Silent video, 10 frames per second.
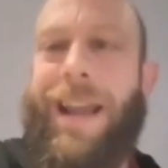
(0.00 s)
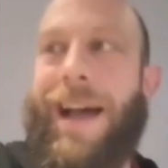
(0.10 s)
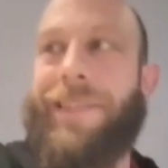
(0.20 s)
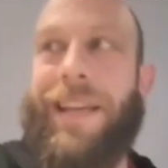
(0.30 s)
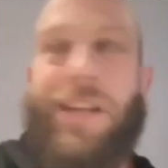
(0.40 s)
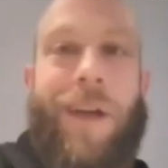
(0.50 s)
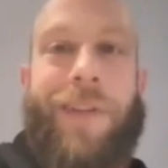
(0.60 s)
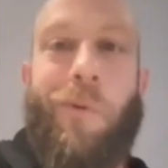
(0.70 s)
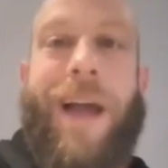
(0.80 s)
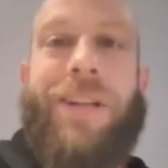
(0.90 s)
I think you're on
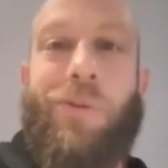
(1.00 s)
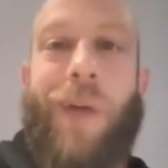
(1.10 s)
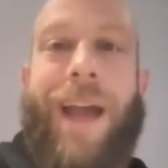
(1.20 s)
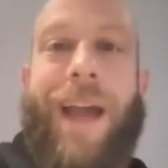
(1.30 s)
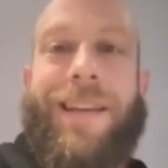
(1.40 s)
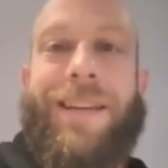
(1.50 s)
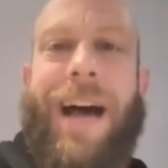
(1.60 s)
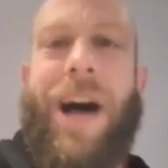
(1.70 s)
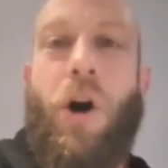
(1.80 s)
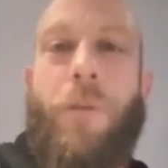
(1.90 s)
the right track. And
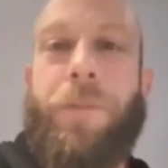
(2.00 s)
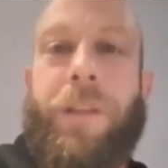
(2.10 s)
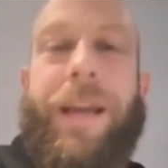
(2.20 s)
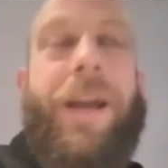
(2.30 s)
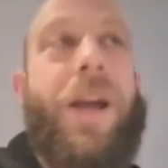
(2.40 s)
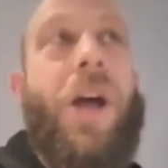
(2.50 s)
uh, hopefully,